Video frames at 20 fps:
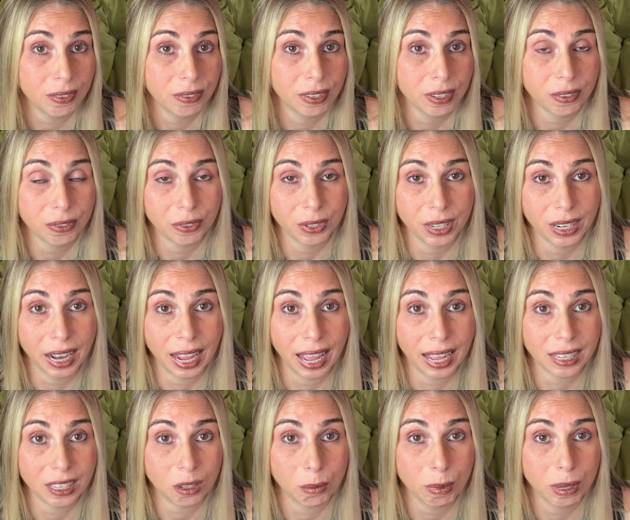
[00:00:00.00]
feel free to
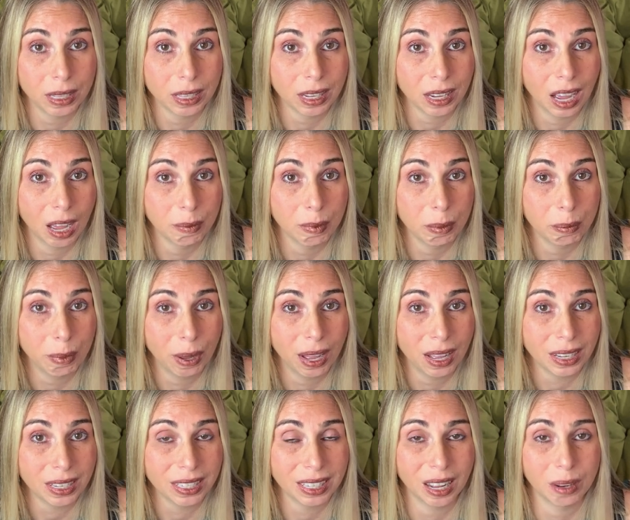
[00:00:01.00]
ask me in the comment
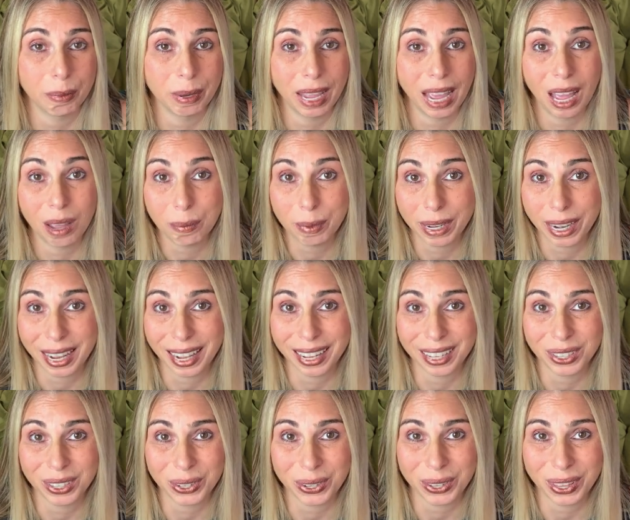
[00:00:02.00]
box. I'd be happy to
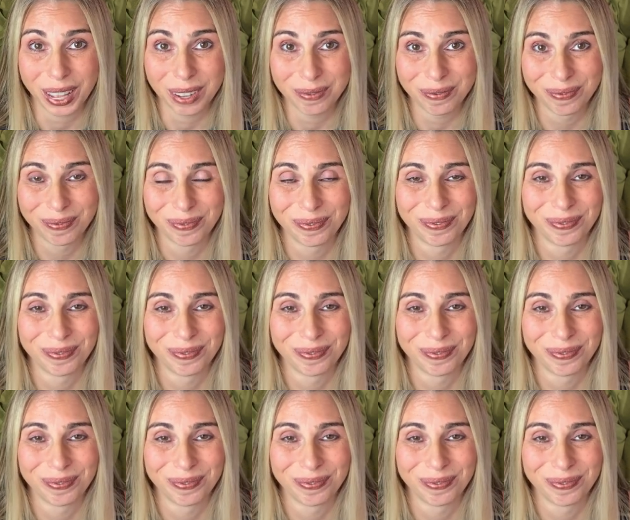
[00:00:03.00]
answer them.